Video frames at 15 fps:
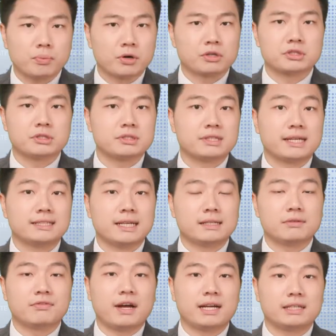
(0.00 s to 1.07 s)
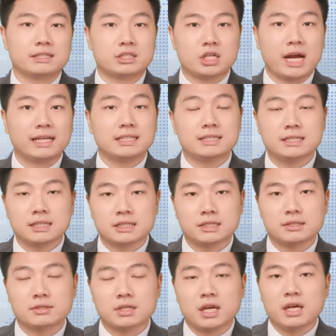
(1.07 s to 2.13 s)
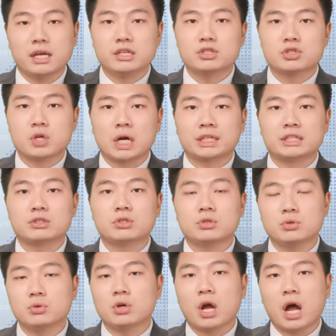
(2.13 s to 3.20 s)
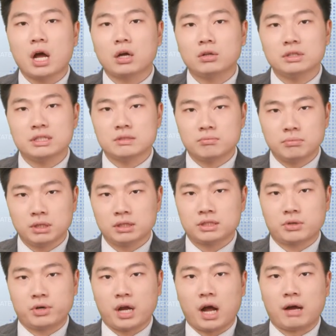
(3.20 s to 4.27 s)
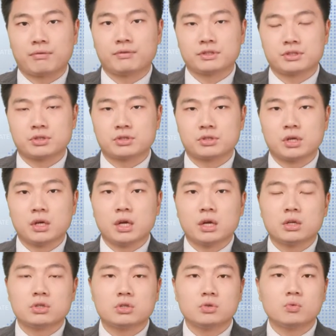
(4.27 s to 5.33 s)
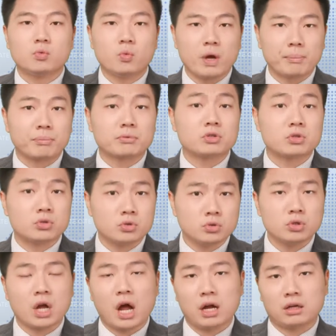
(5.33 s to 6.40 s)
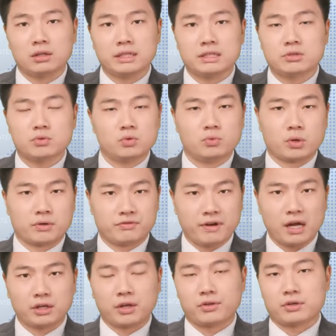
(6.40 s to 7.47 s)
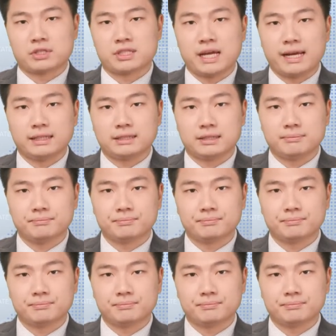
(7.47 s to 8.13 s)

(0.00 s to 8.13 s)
persons identified as Chinese citizens instructed two Congolese military officers to whip two Congolese who were found on their site.